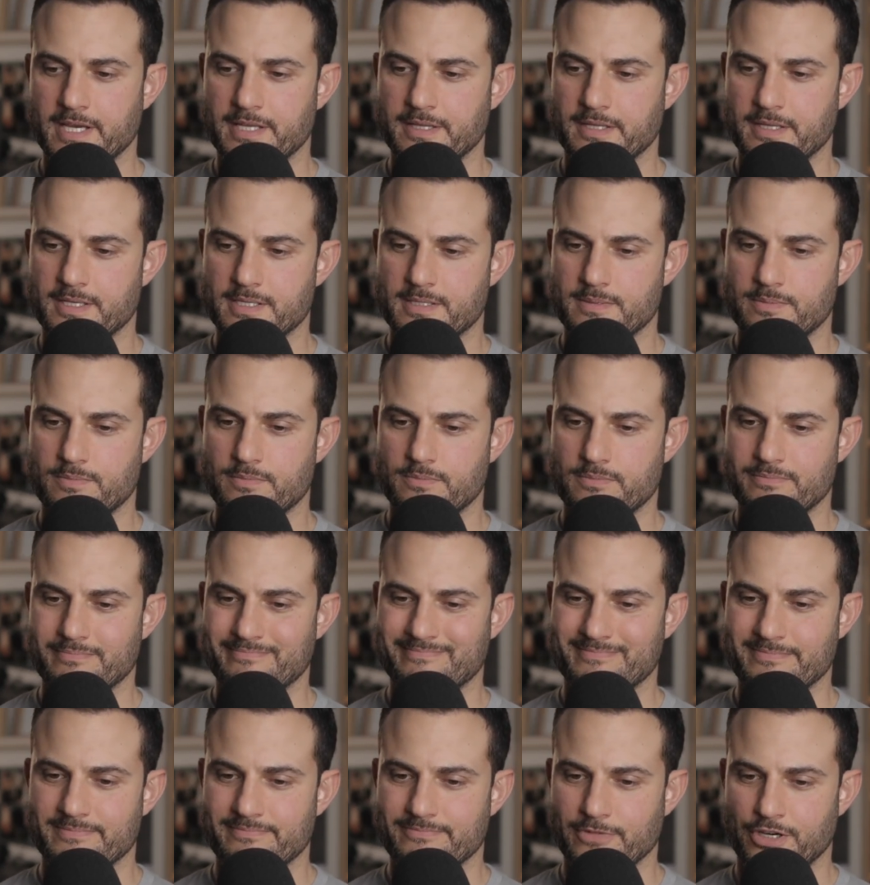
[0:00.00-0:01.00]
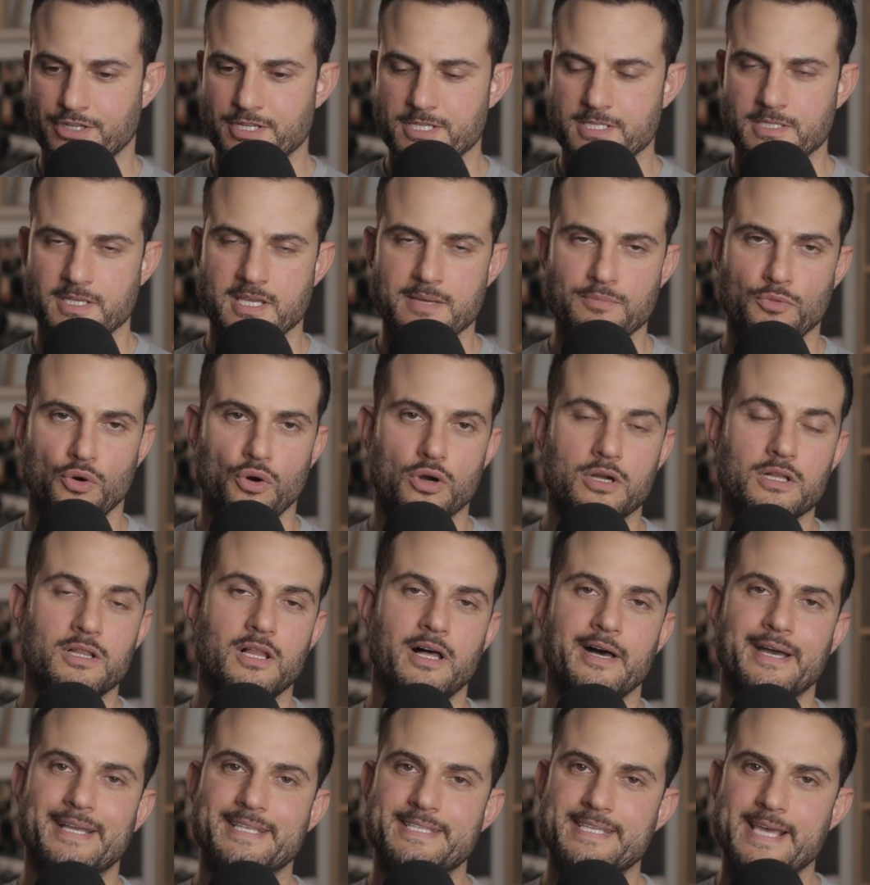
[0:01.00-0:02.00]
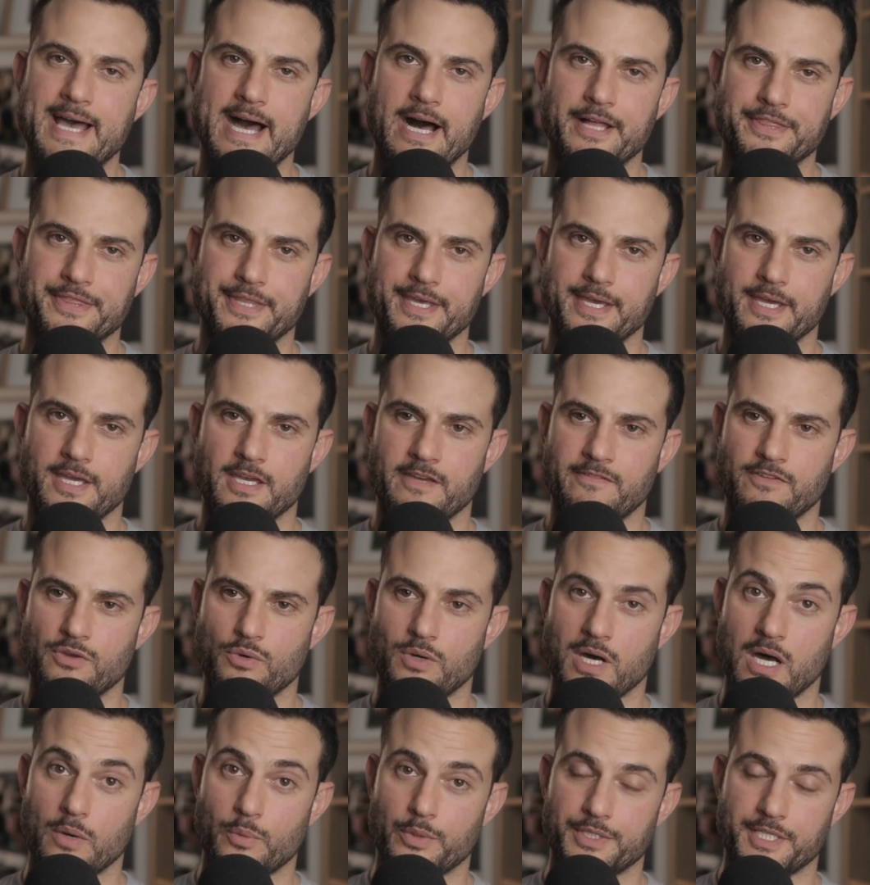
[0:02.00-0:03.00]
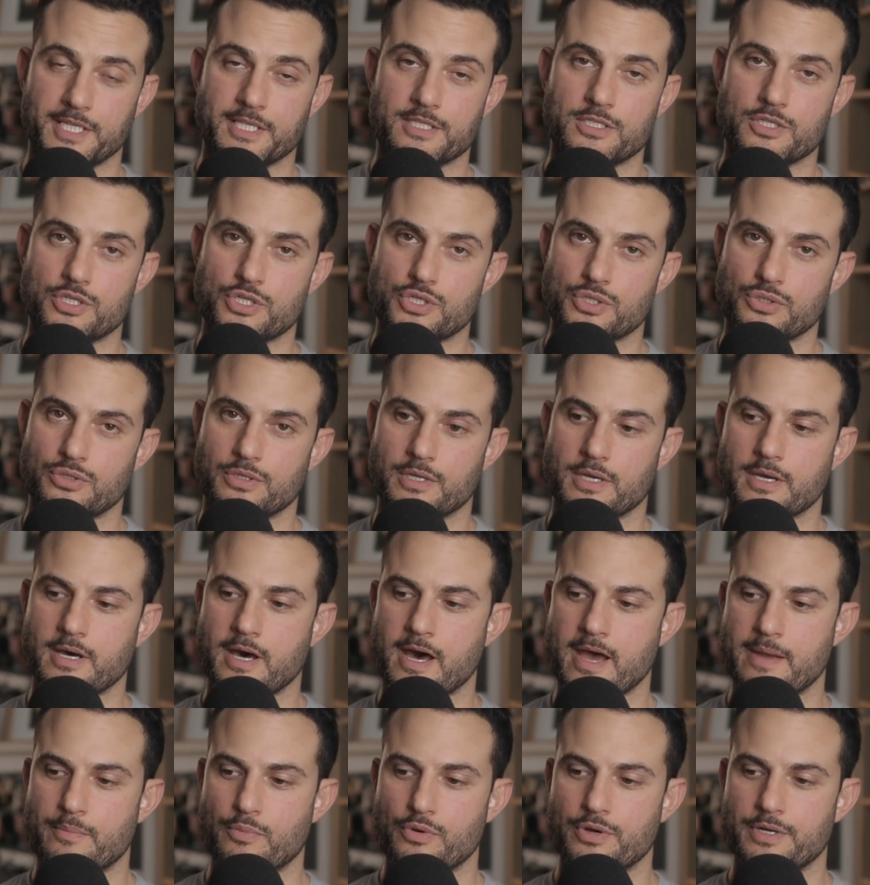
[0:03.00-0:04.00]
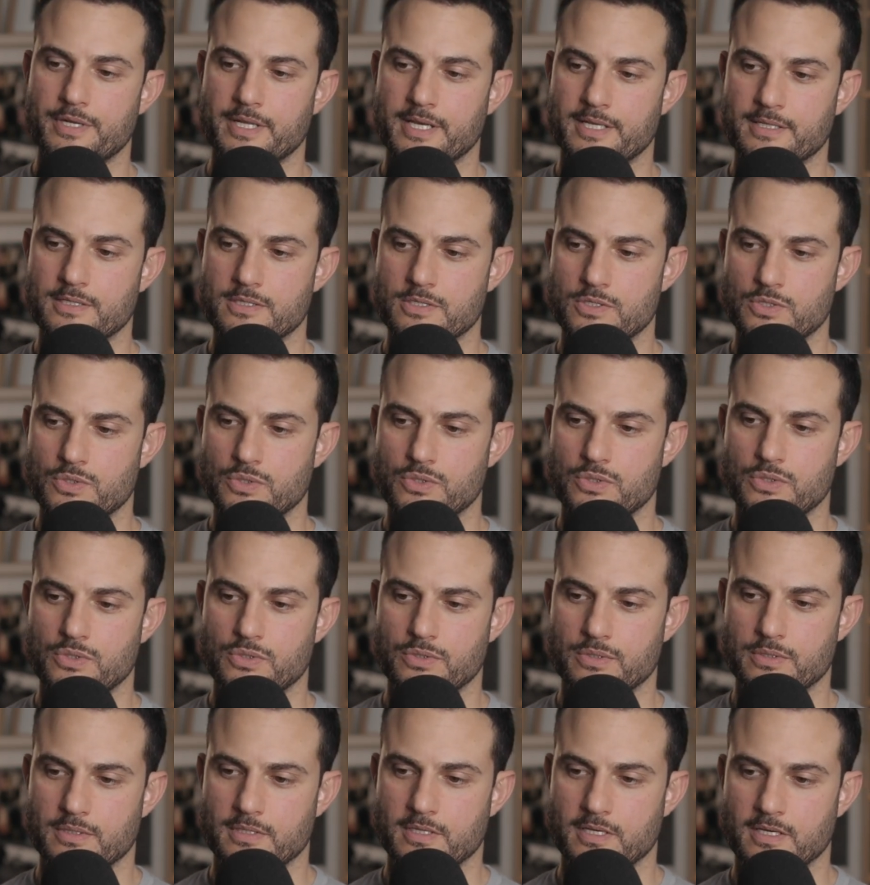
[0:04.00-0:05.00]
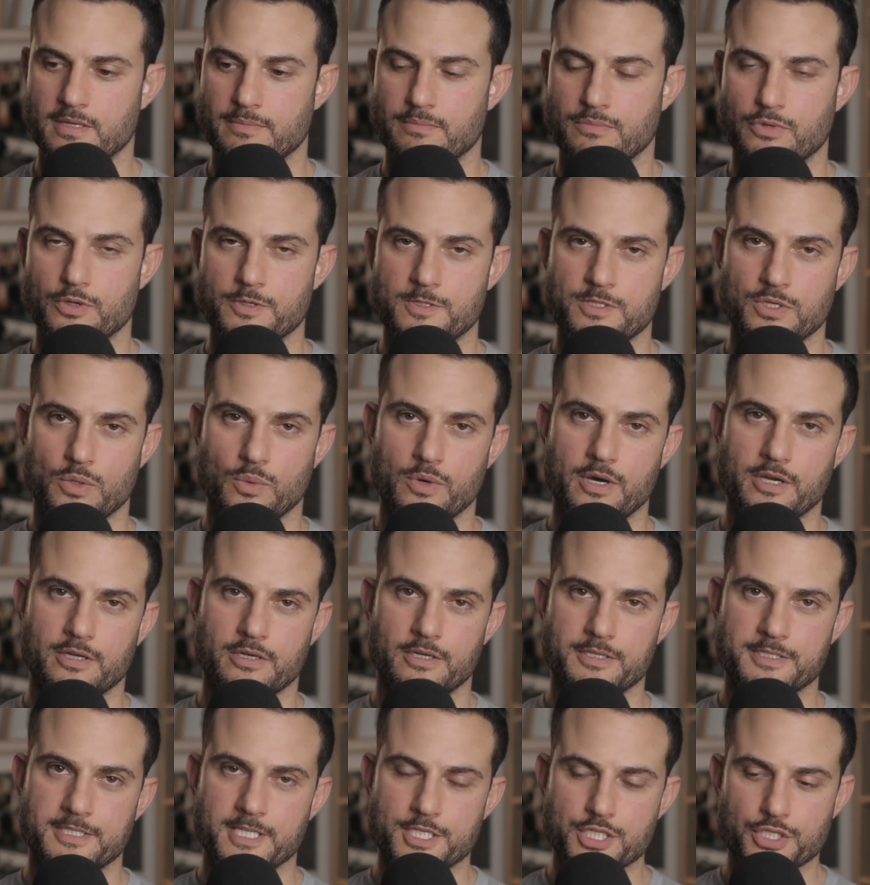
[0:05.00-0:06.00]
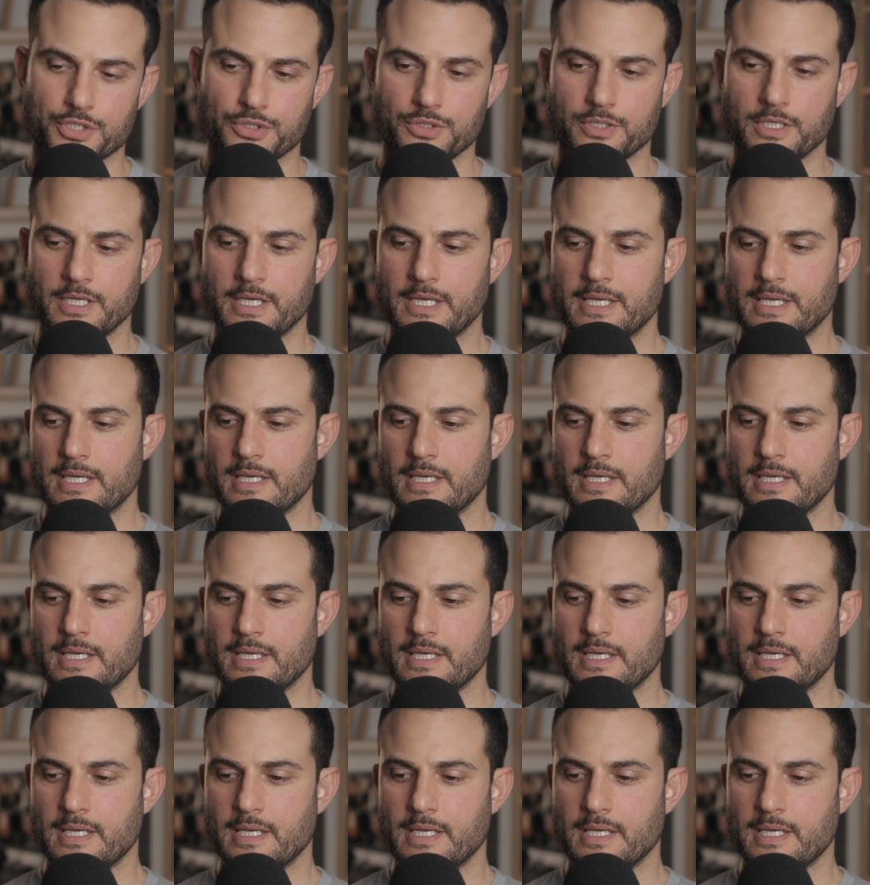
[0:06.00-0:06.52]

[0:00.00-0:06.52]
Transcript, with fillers: And there's honestly more clients out there if you are willing to shoot hybrid and do um, most of your work on digital